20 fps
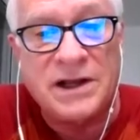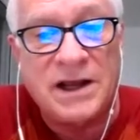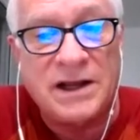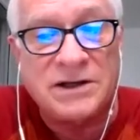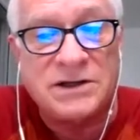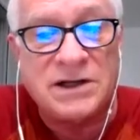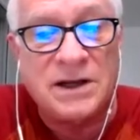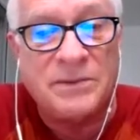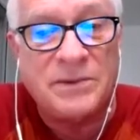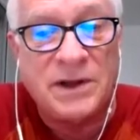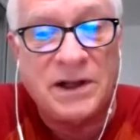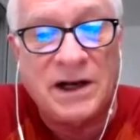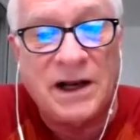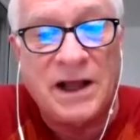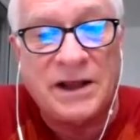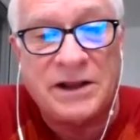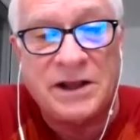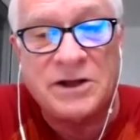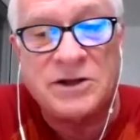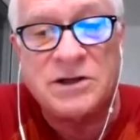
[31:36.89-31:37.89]
and something
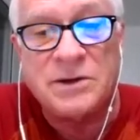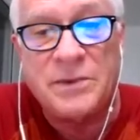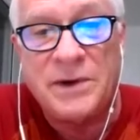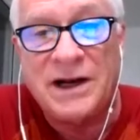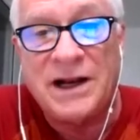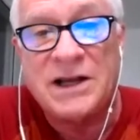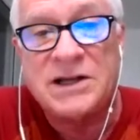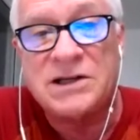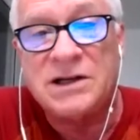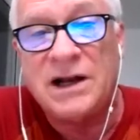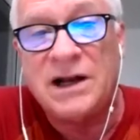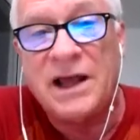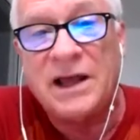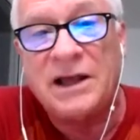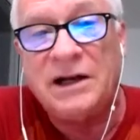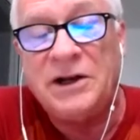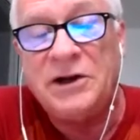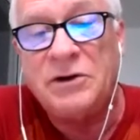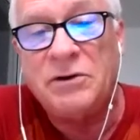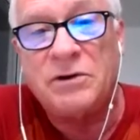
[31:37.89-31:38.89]
like this will be less
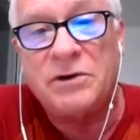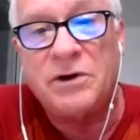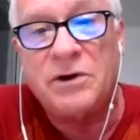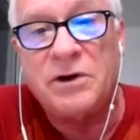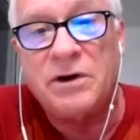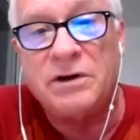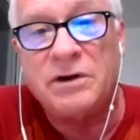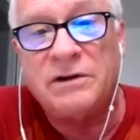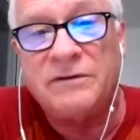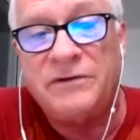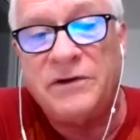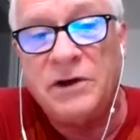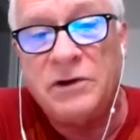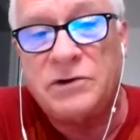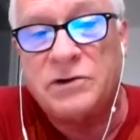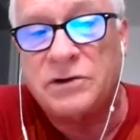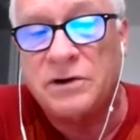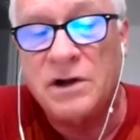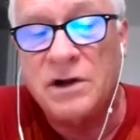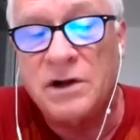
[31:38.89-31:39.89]
likely to occur in the
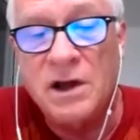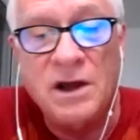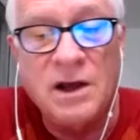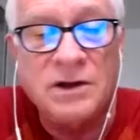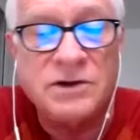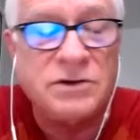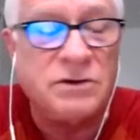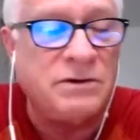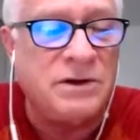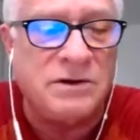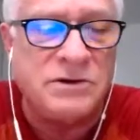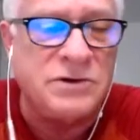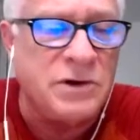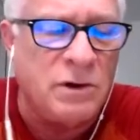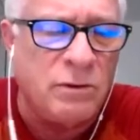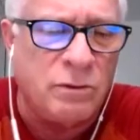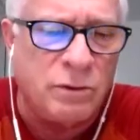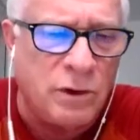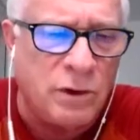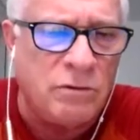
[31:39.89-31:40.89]
future. So there's
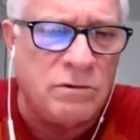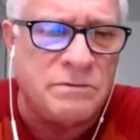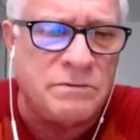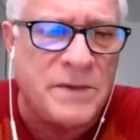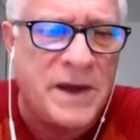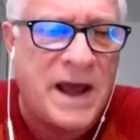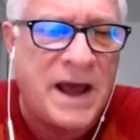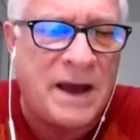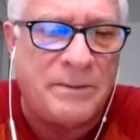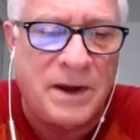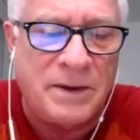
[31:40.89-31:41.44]
no roadmap.